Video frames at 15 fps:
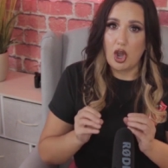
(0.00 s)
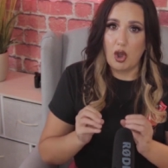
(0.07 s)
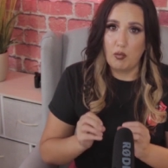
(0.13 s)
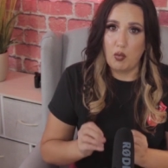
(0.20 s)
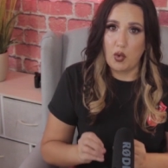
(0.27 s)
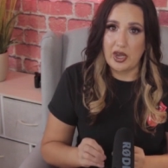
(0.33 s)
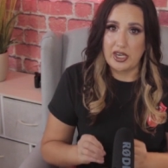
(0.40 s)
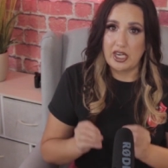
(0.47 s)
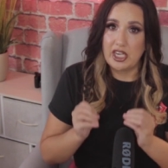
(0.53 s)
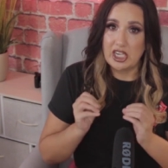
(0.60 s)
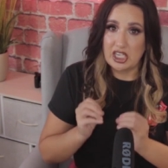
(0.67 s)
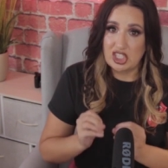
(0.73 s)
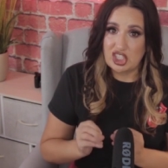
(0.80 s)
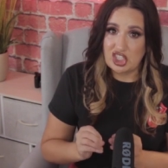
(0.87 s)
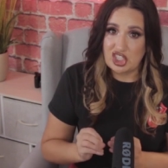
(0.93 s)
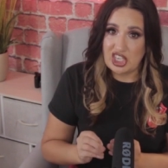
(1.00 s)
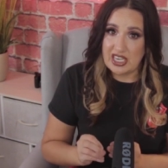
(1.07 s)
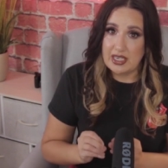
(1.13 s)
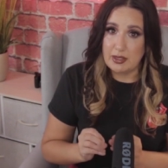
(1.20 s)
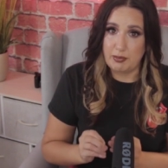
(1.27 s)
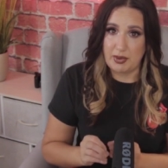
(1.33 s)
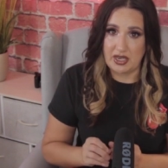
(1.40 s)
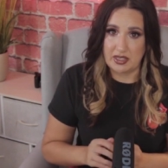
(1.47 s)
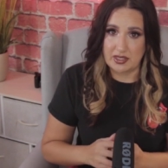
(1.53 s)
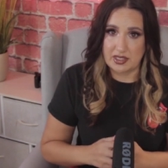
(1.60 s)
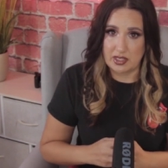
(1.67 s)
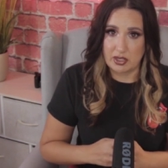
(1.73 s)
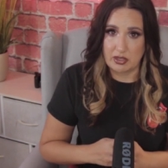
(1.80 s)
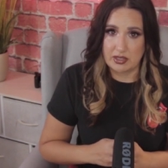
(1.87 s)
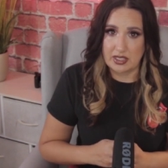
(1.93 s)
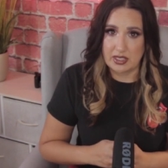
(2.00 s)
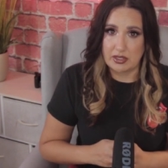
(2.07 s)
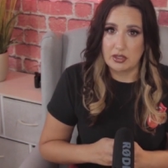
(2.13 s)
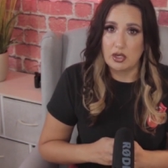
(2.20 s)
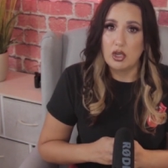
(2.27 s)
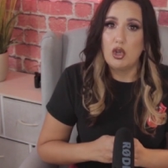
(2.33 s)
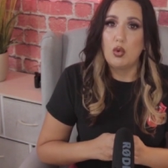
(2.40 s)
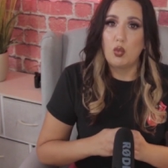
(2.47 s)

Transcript: of when she'd been assaulted